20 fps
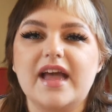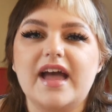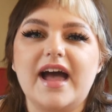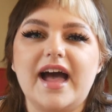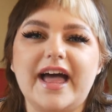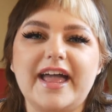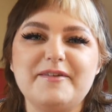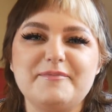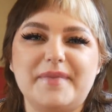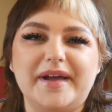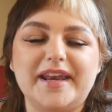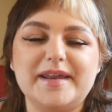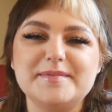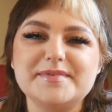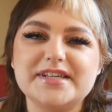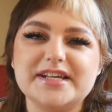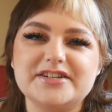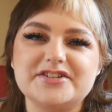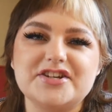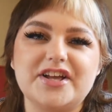Hi, my name
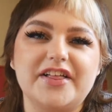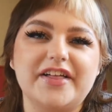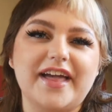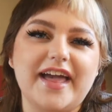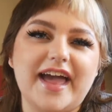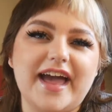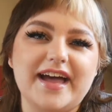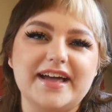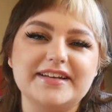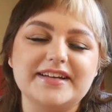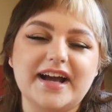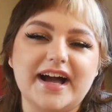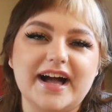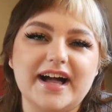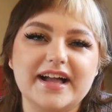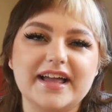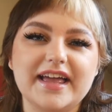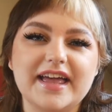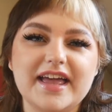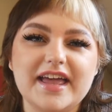is Angelica
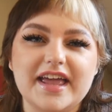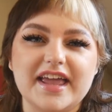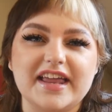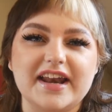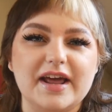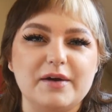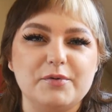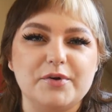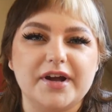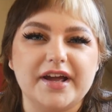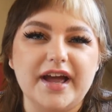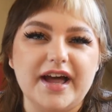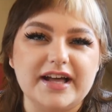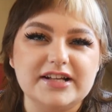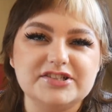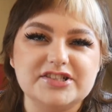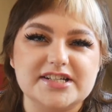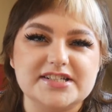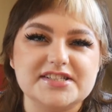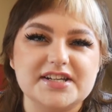Adcock, and I work
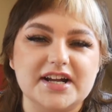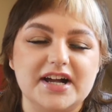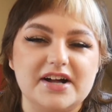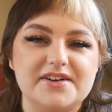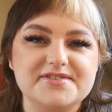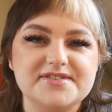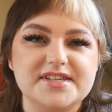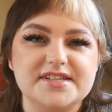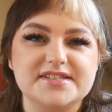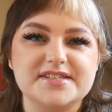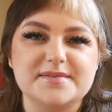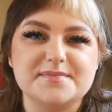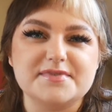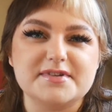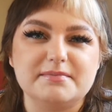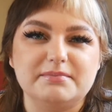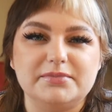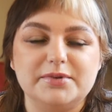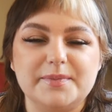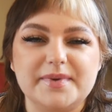at Chestnut Health Systems
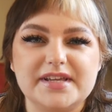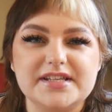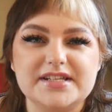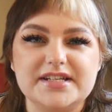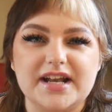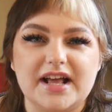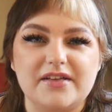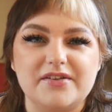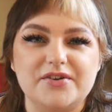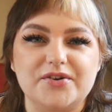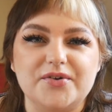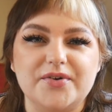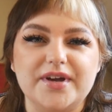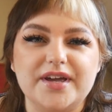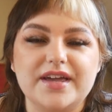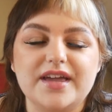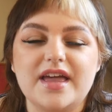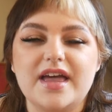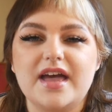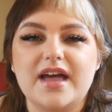in Bloomington,
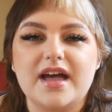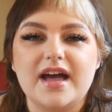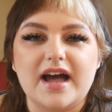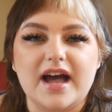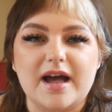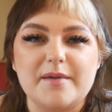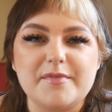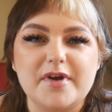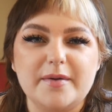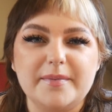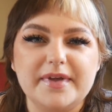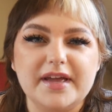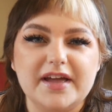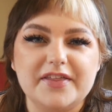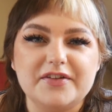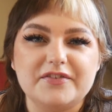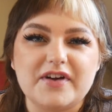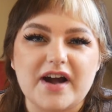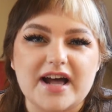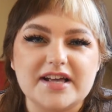Illinois. I'm coming
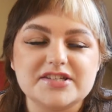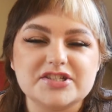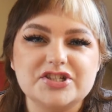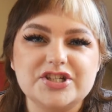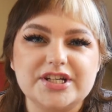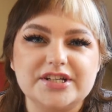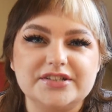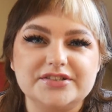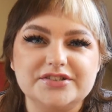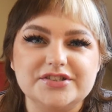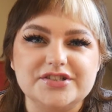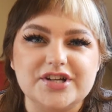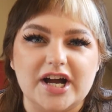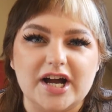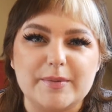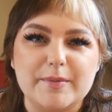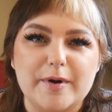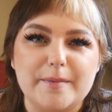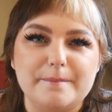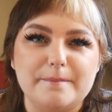on the ROSC channel to
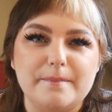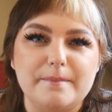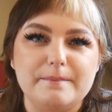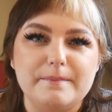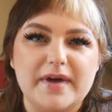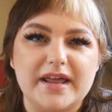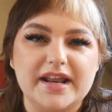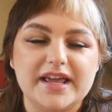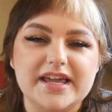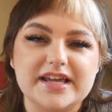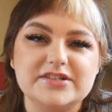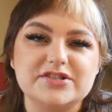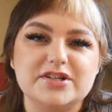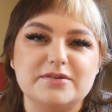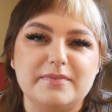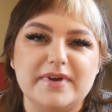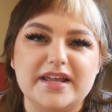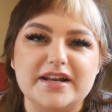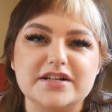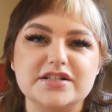talk about
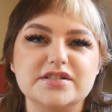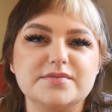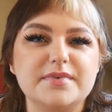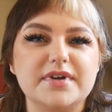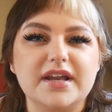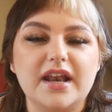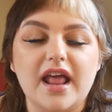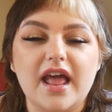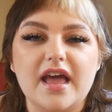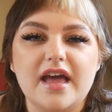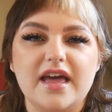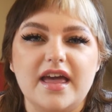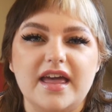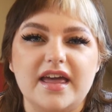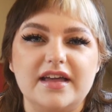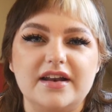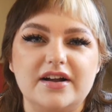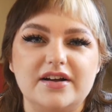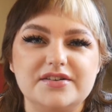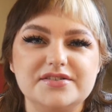medication management
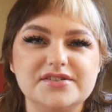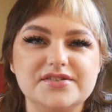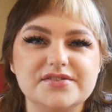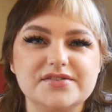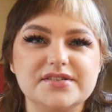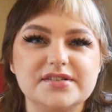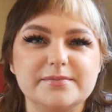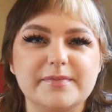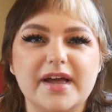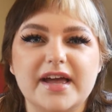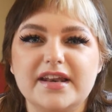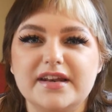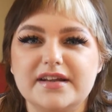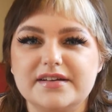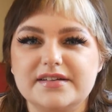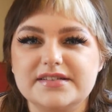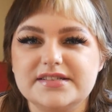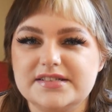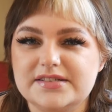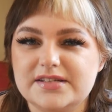and also some kind
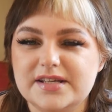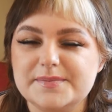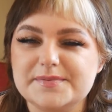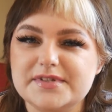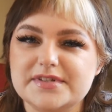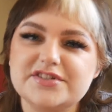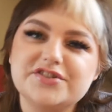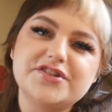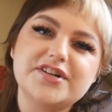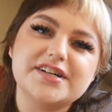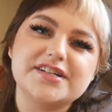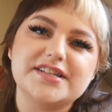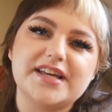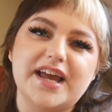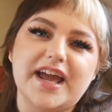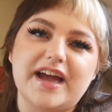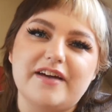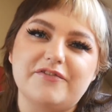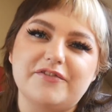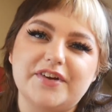of tips and tricks I
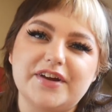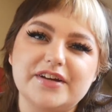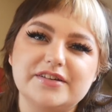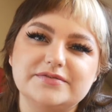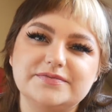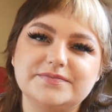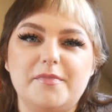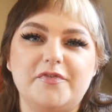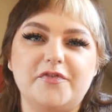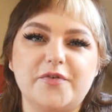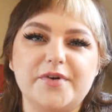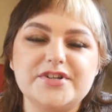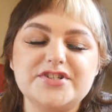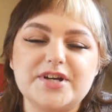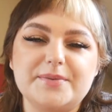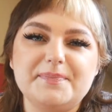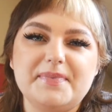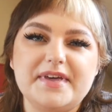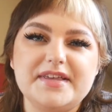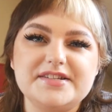have for you. Before we
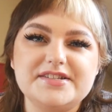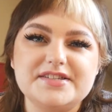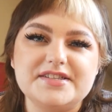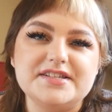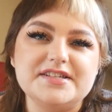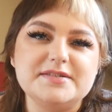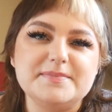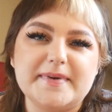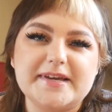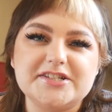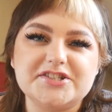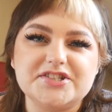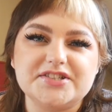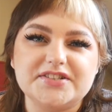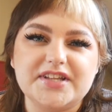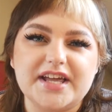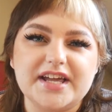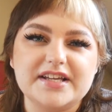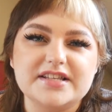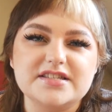jump into this, make sure to
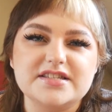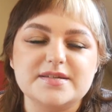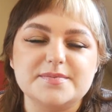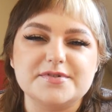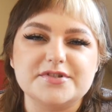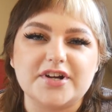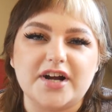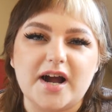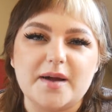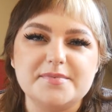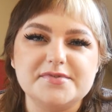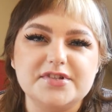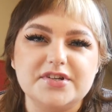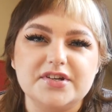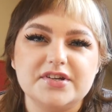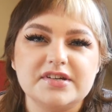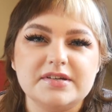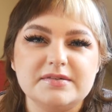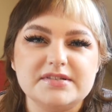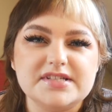like and subscribe so
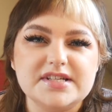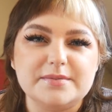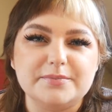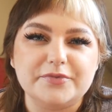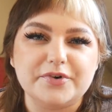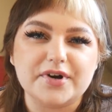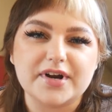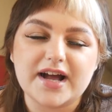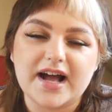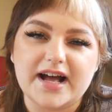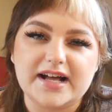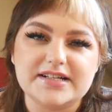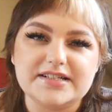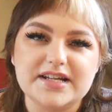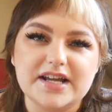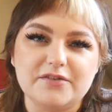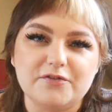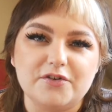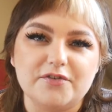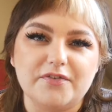you can see more
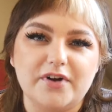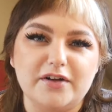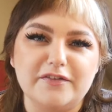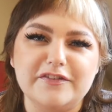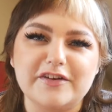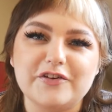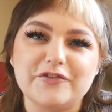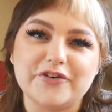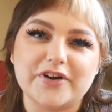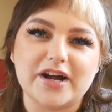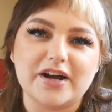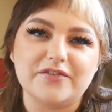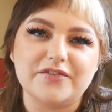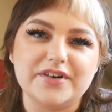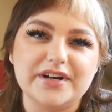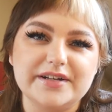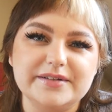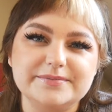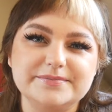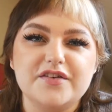content revolving
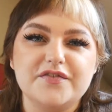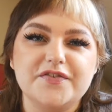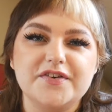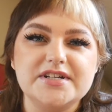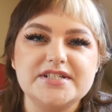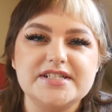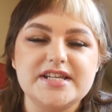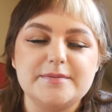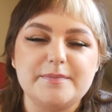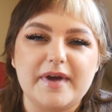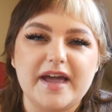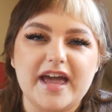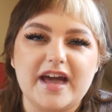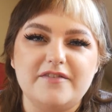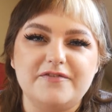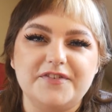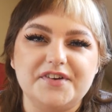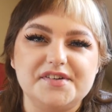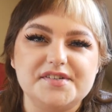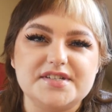recovery. The first tip I
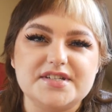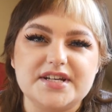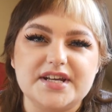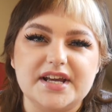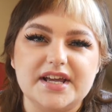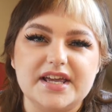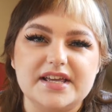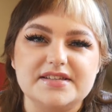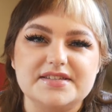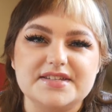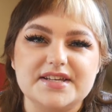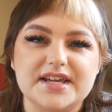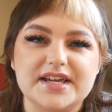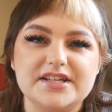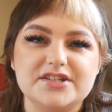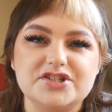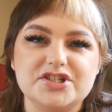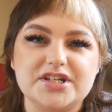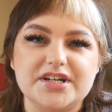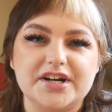have for you today is to
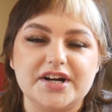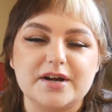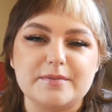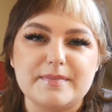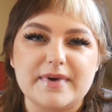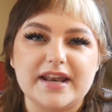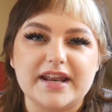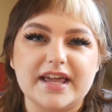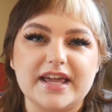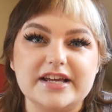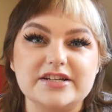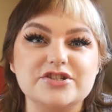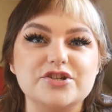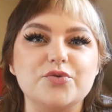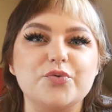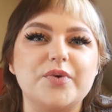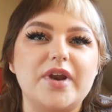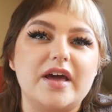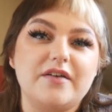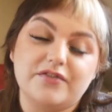get generic
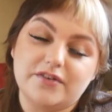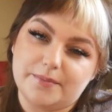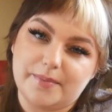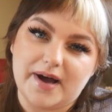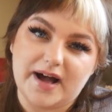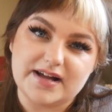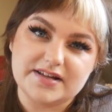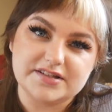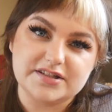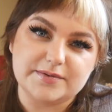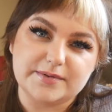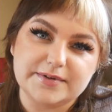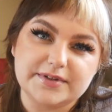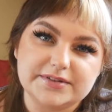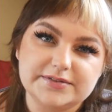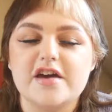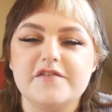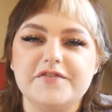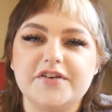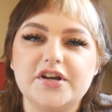medication whenever
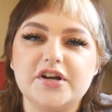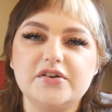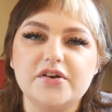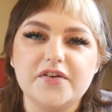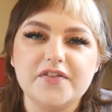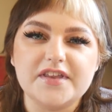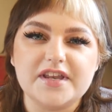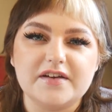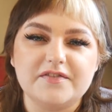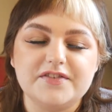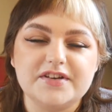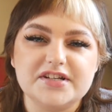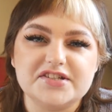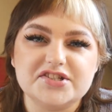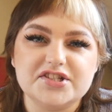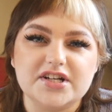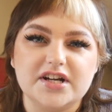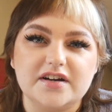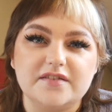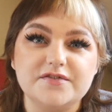possible. If you don't know the
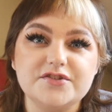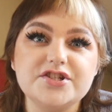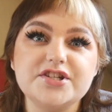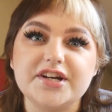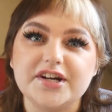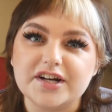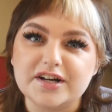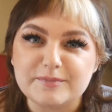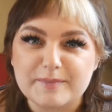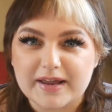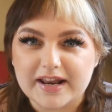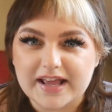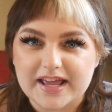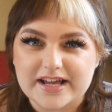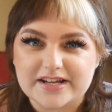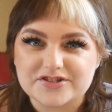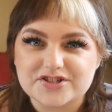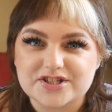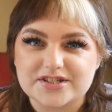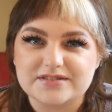definition of generic
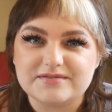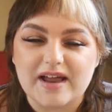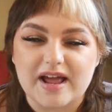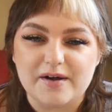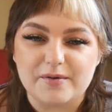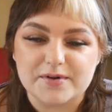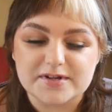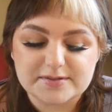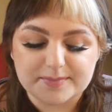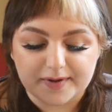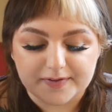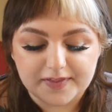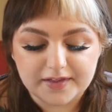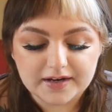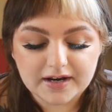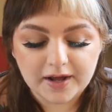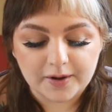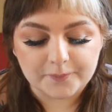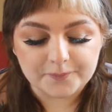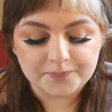medication, I will explain that now.